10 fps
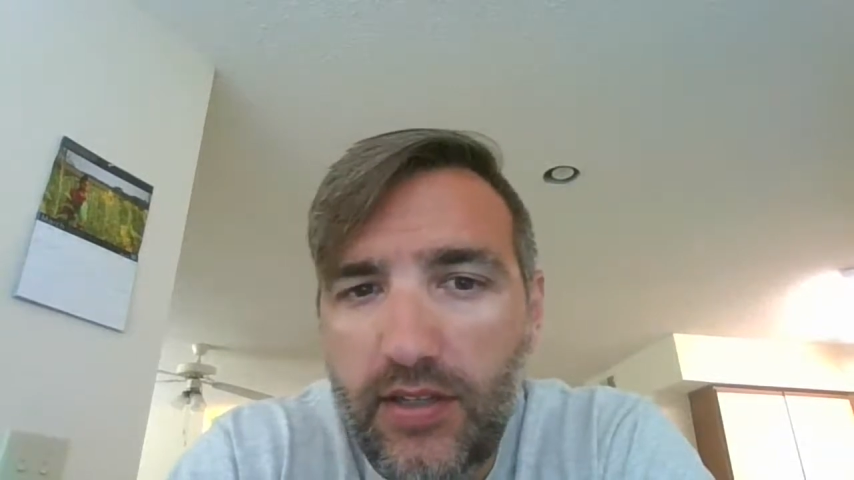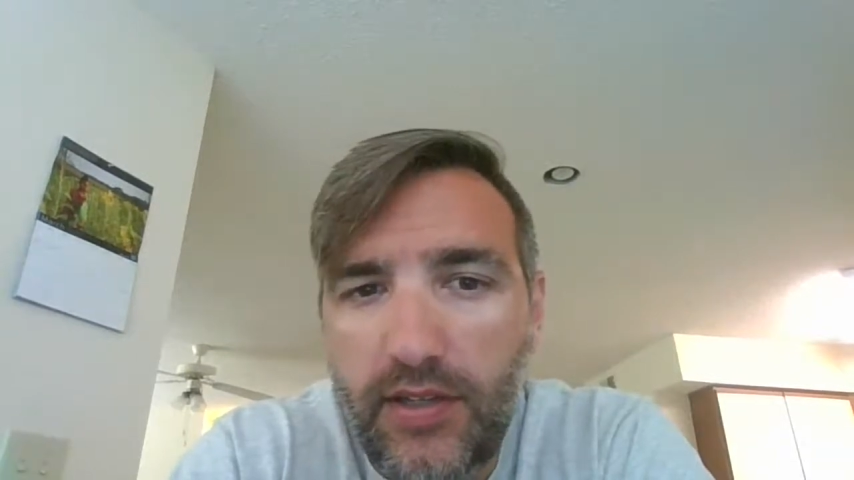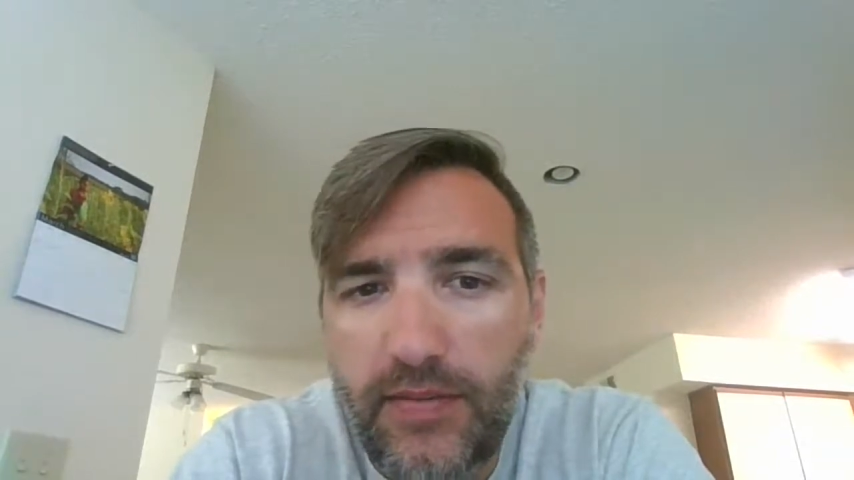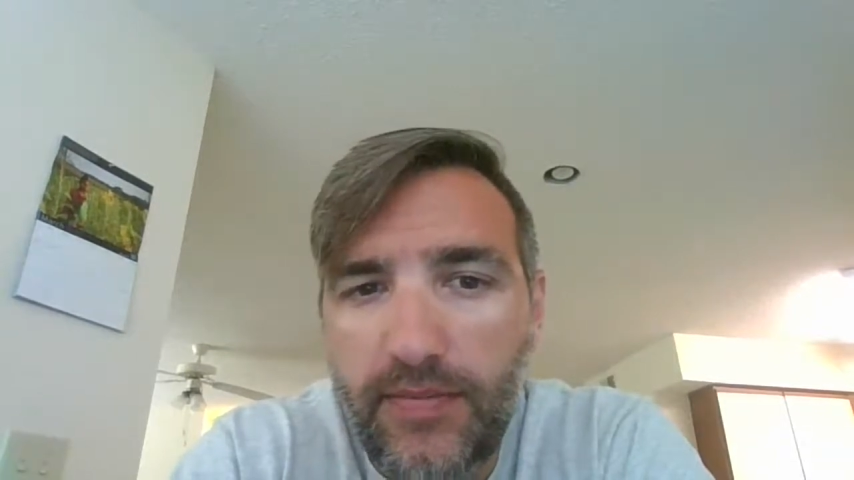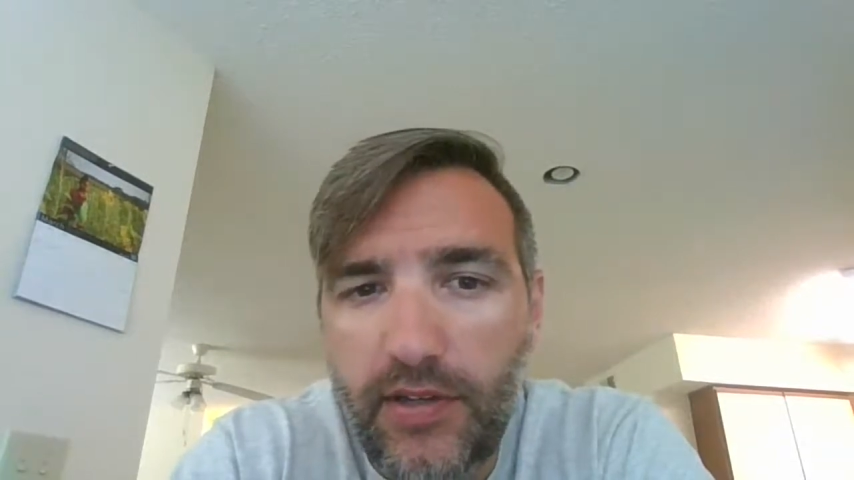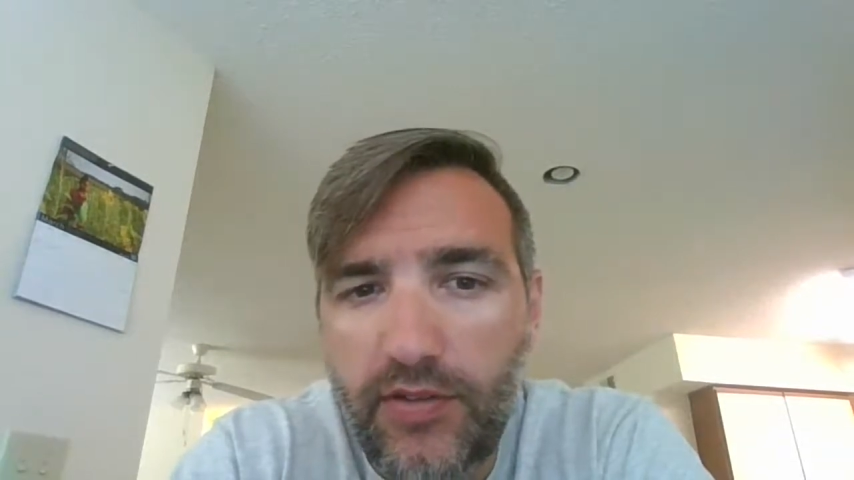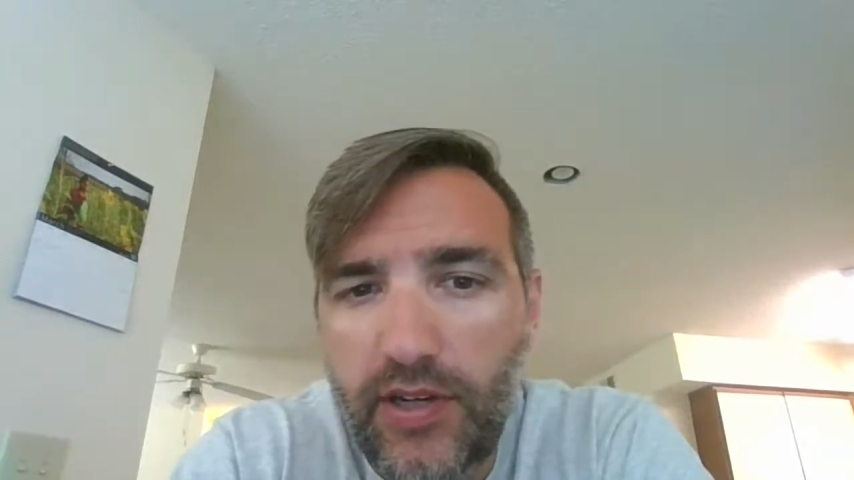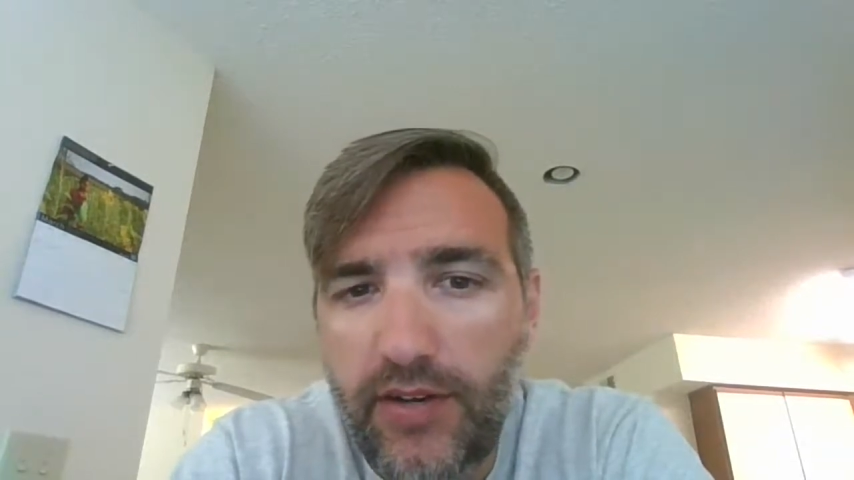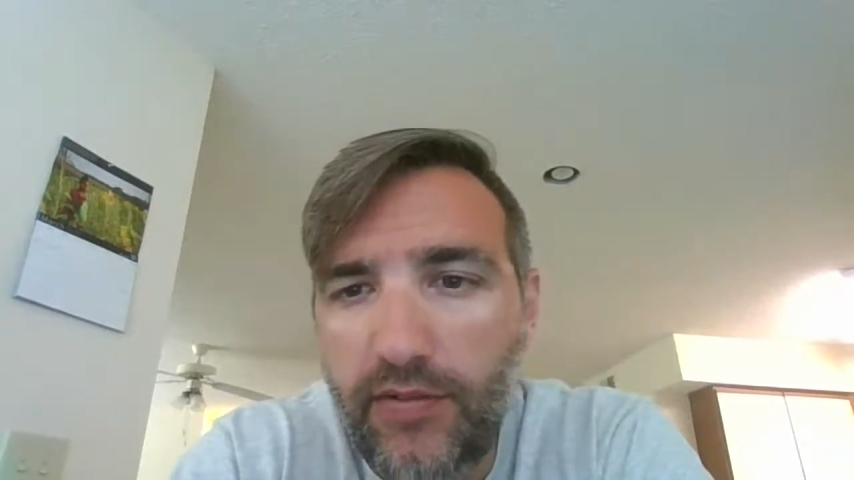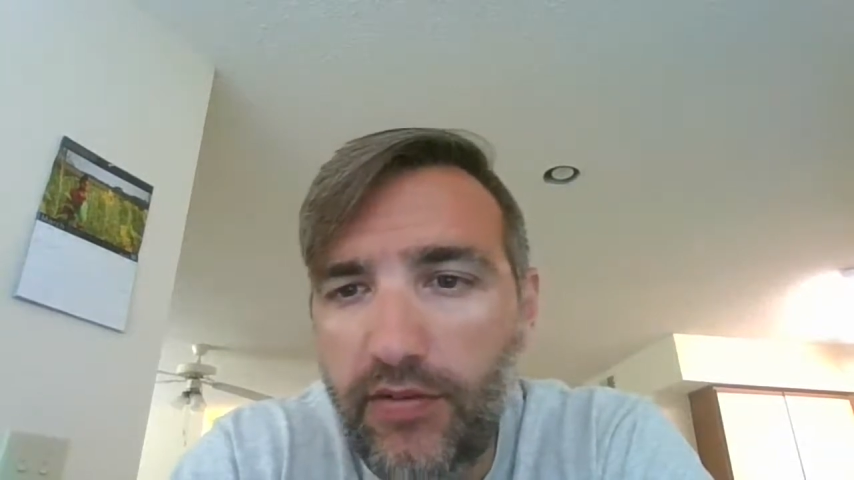I
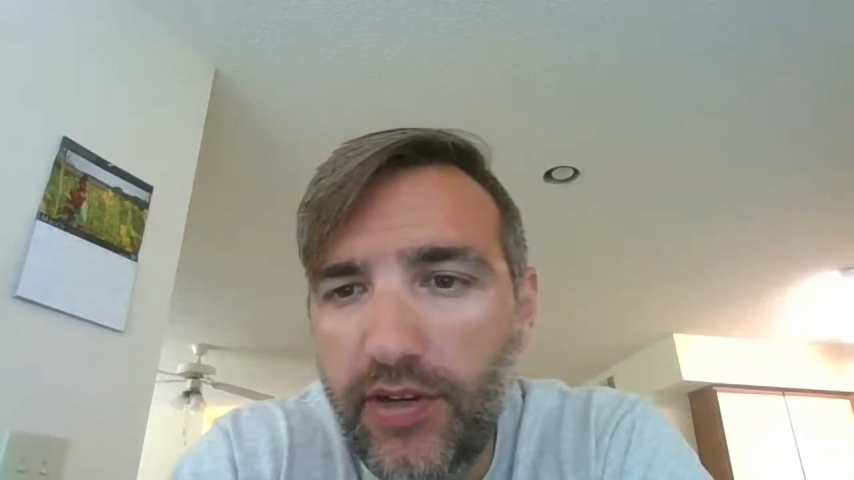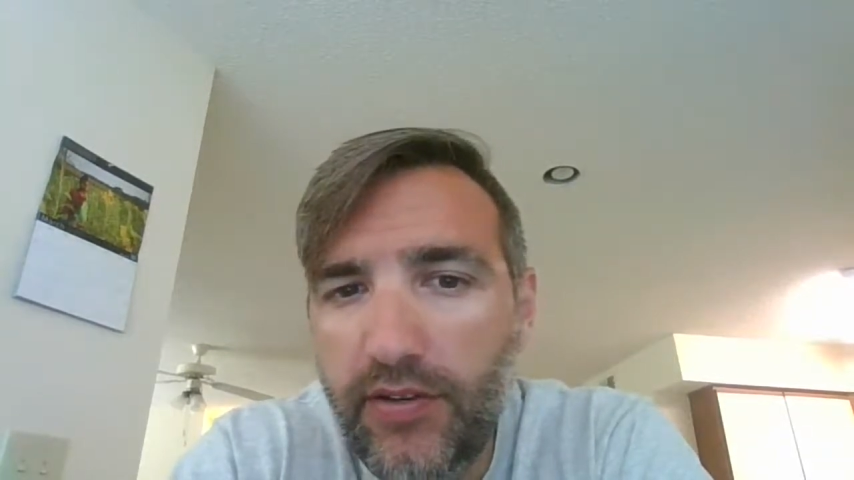try to have a little